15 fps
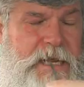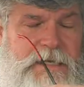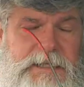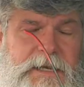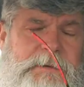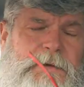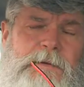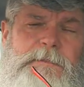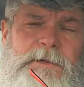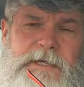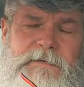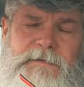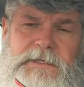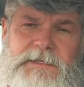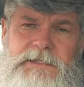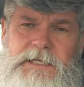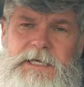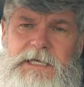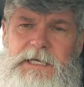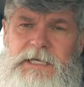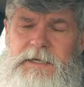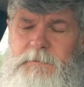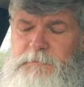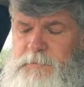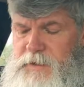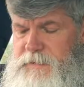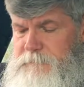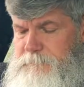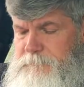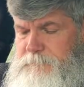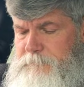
and some people don't believe this, but